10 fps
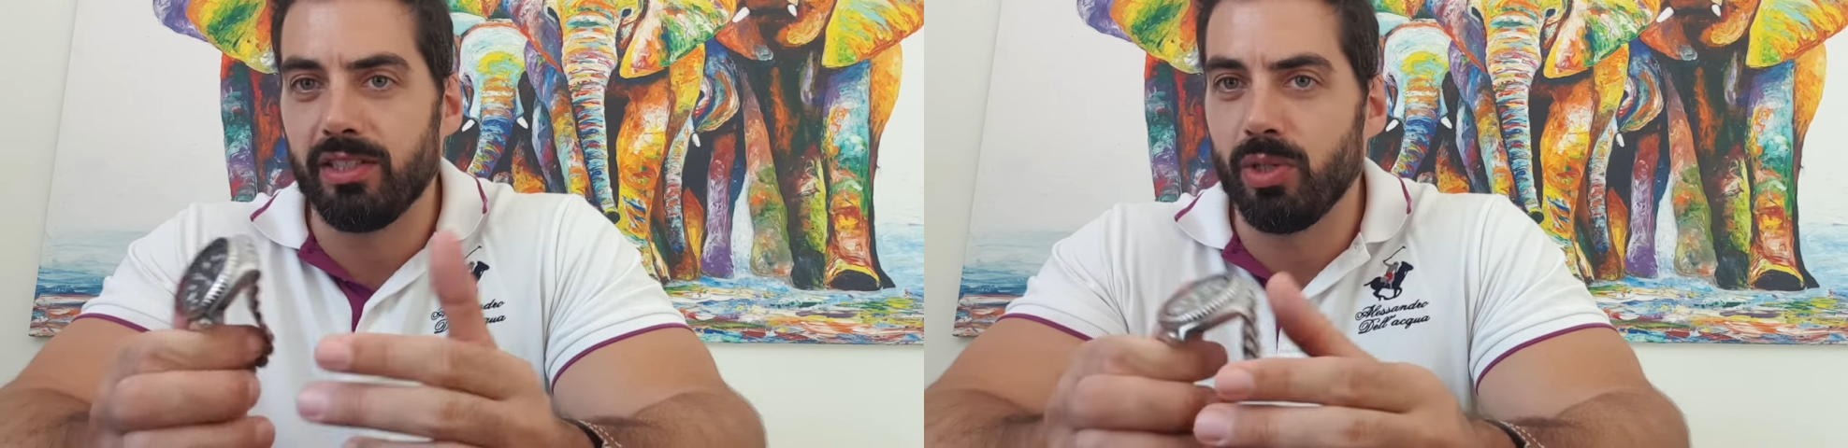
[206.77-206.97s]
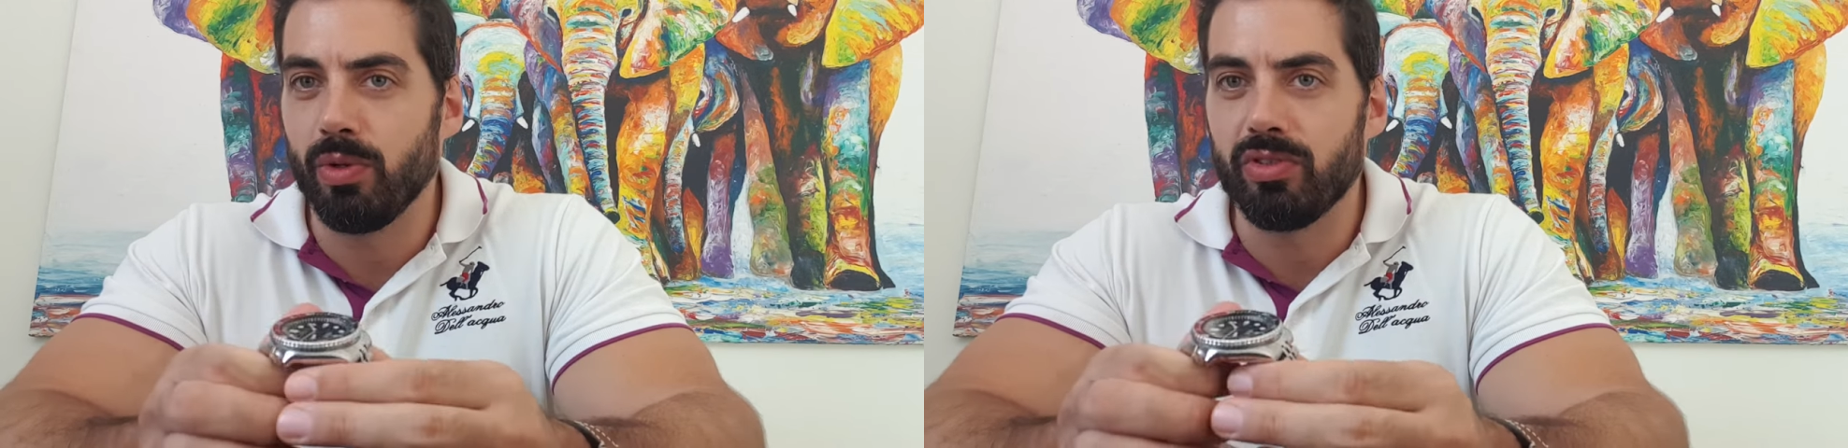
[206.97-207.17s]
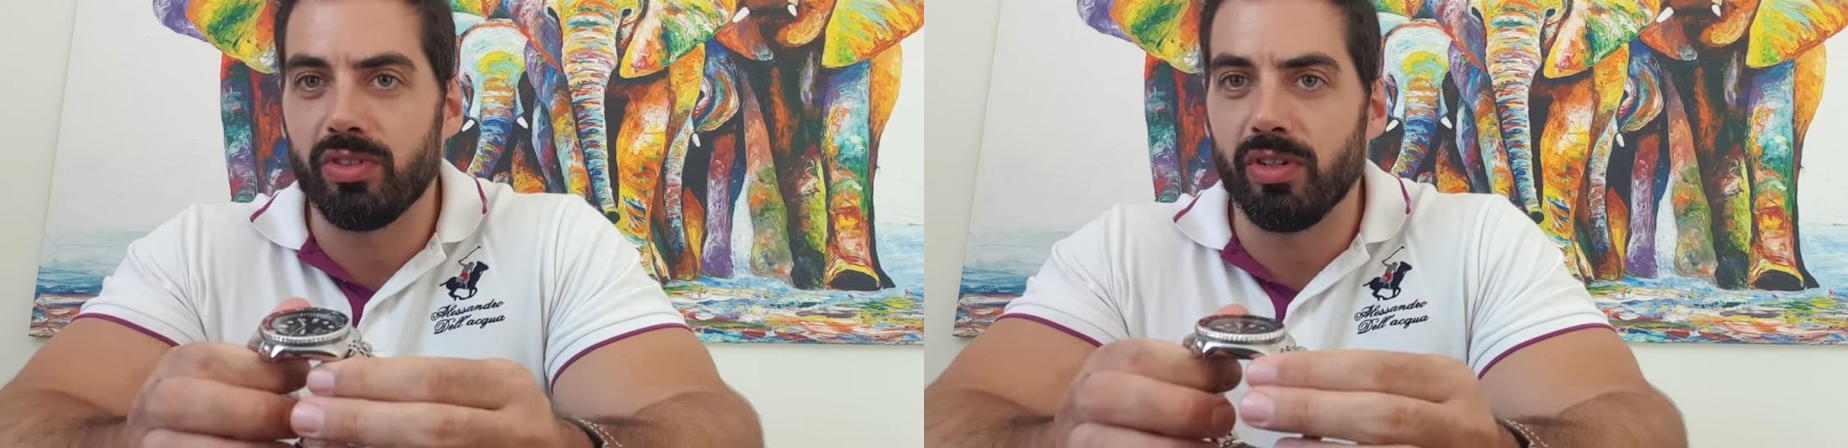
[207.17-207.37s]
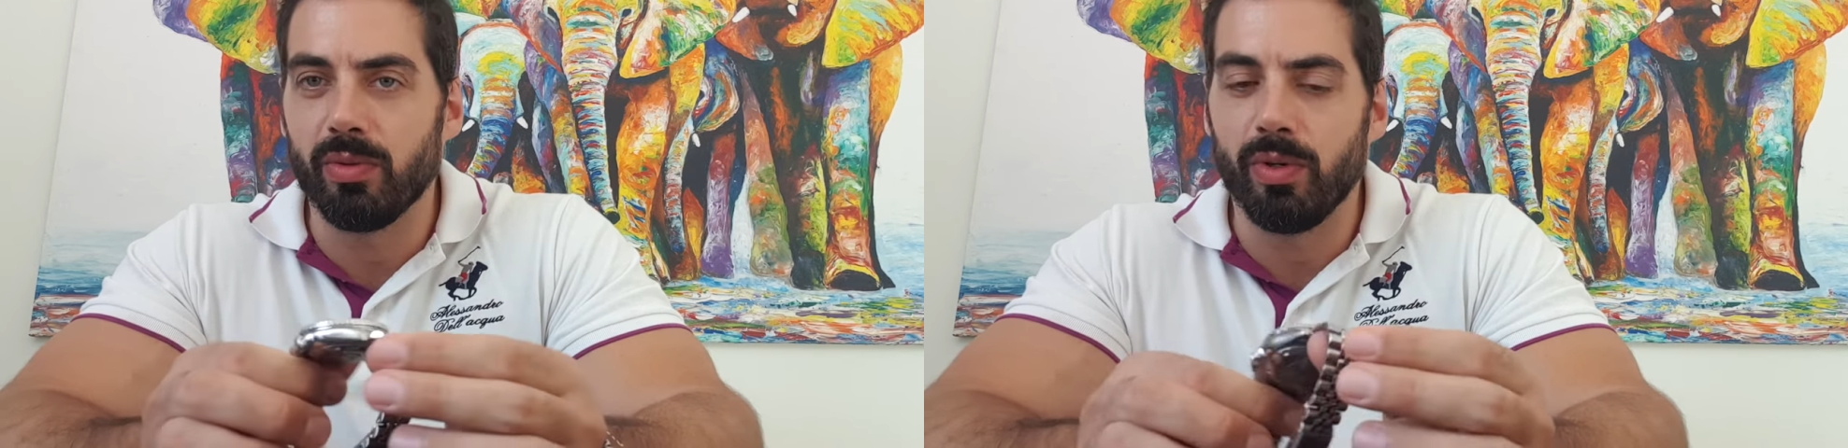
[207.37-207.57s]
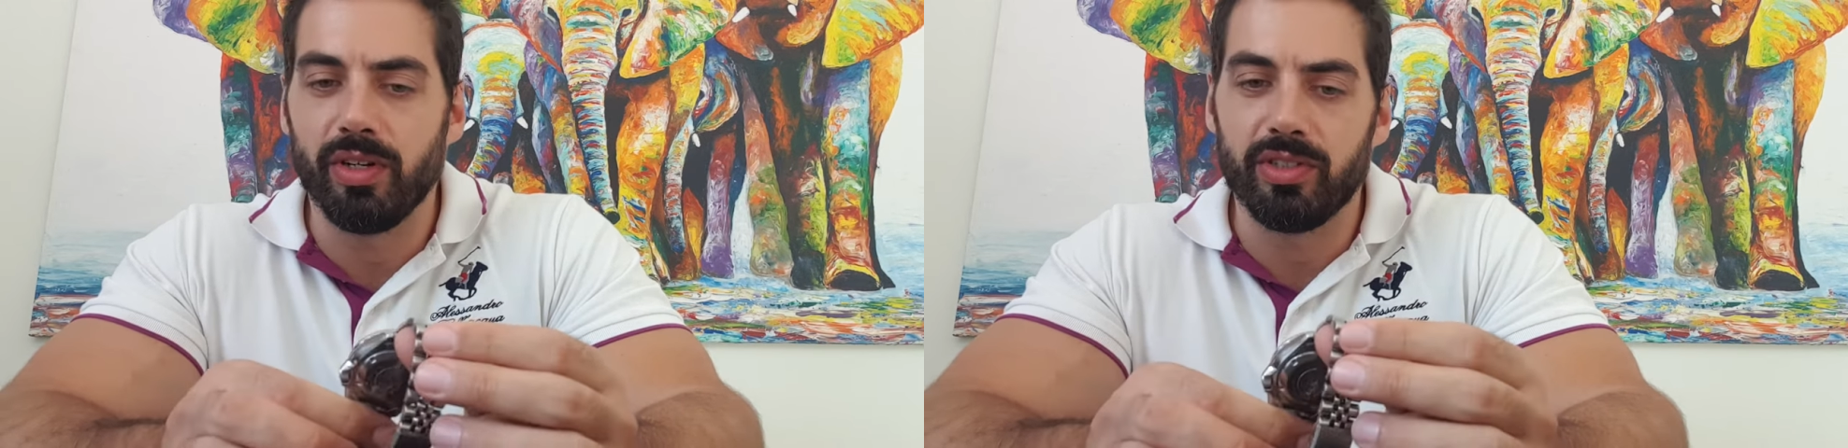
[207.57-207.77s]
$200
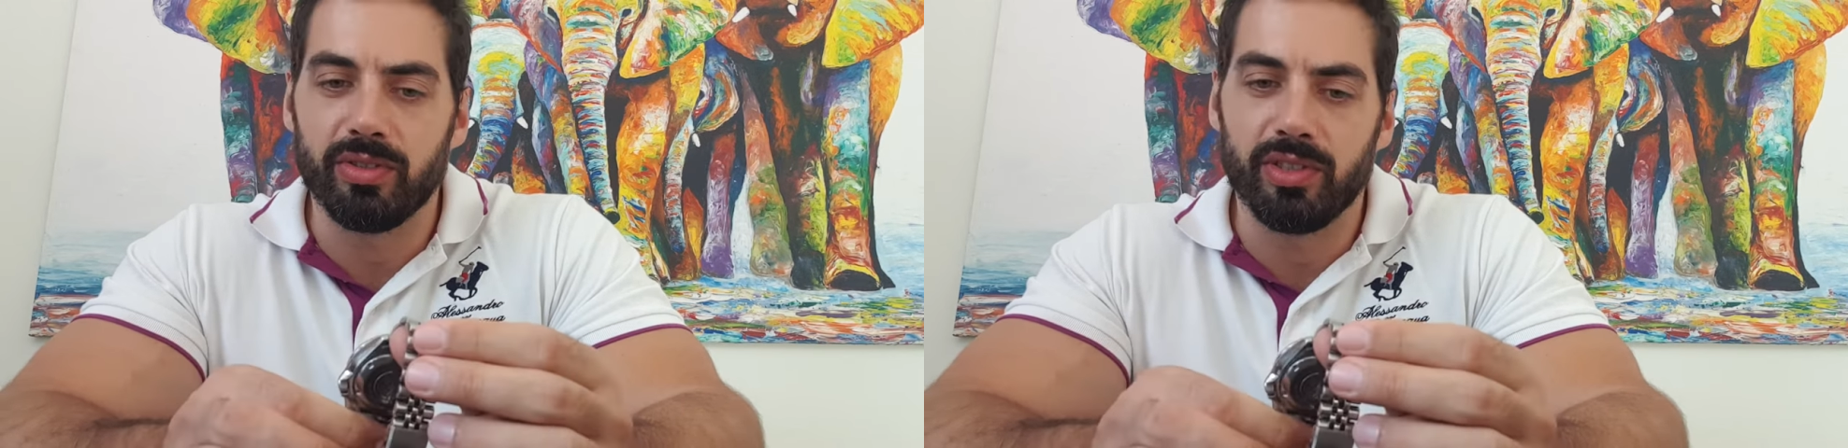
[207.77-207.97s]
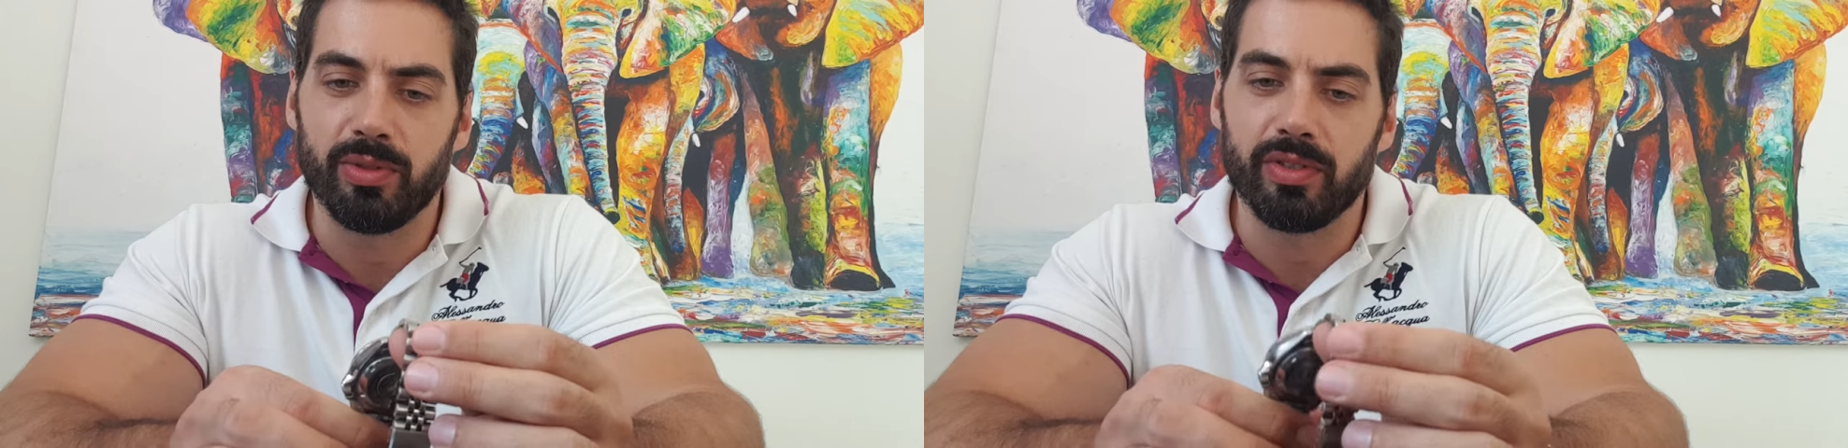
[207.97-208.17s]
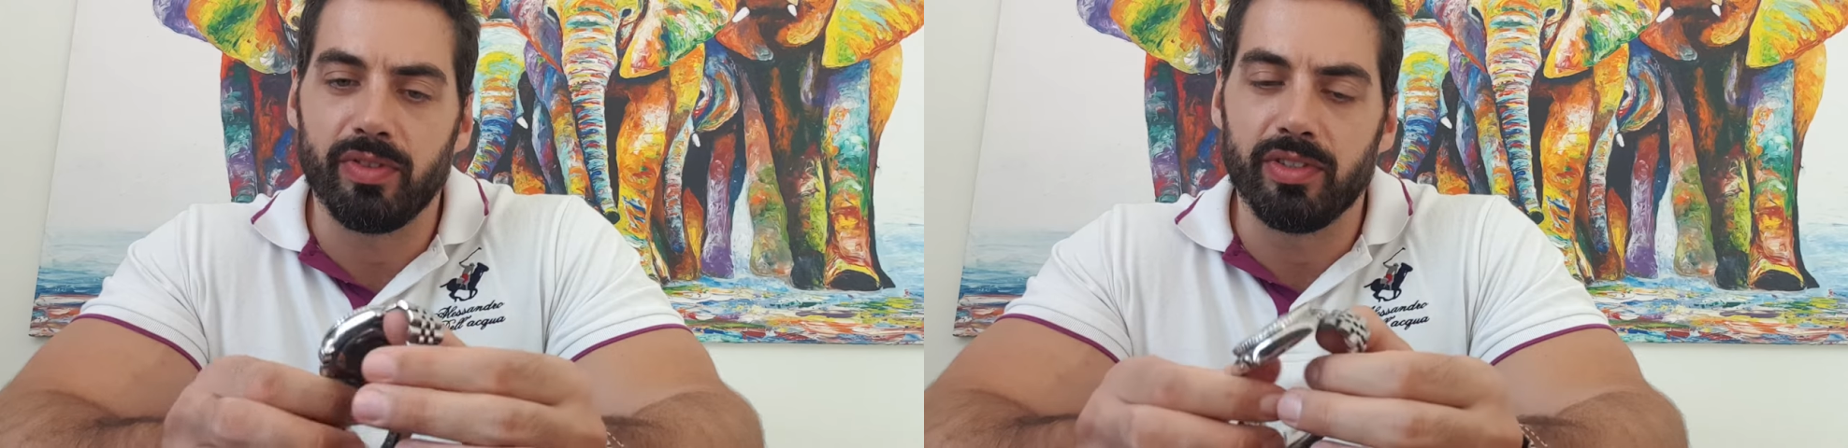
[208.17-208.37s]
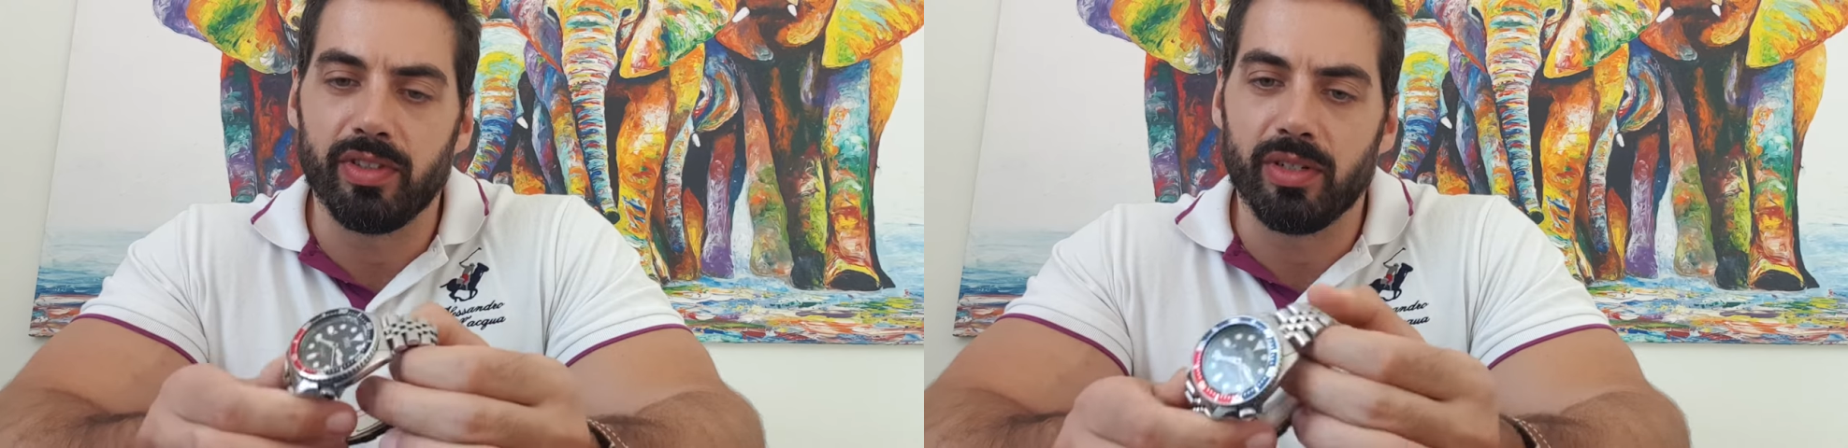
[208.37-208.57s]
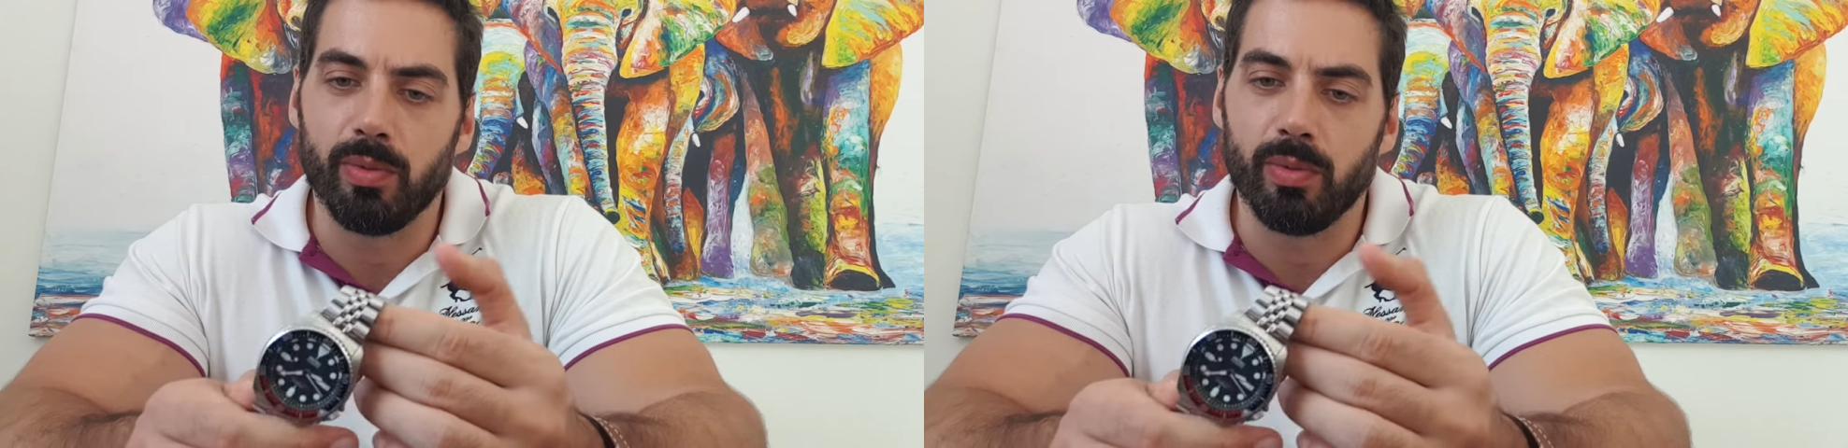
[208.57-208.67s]
watch or $250